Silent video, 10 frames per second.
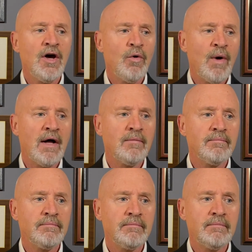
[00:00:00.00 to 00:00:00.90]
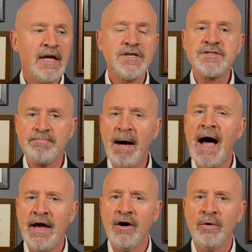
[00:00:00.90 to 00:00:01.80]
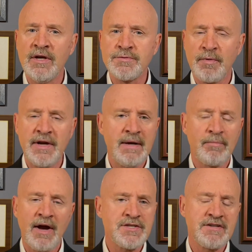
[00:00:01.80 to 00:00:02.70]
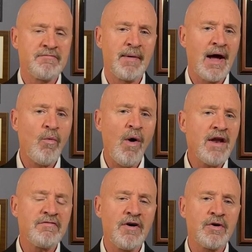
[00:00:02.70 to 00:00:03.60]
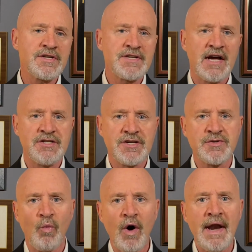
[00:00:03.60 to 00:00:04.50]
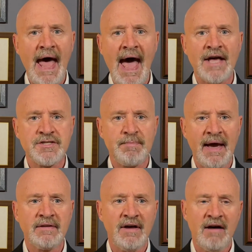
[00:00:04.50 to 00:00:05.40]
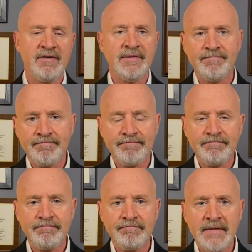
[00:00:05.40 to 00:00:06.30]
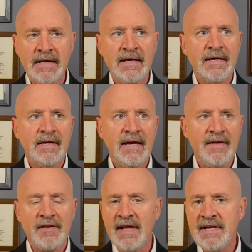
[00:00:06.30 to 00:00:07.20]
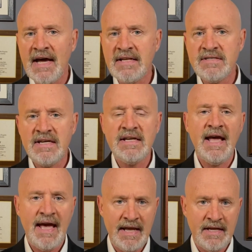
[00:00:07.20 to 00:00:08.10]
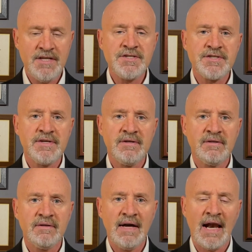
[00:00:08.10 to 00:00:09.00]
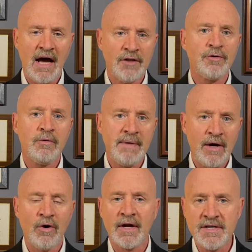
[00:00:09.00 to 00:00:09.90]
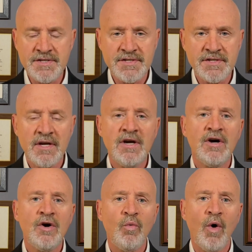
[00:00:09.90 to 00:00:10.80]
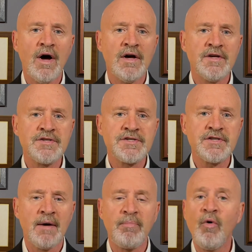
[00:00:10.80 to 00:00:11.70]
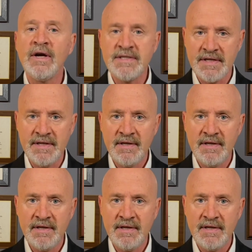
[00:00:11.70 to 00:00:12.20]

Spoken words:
Well, his bio is pretty impressive, but I want to focus on just one aspect of it. In the late 1980s, Alejandro Mayorkas was appointed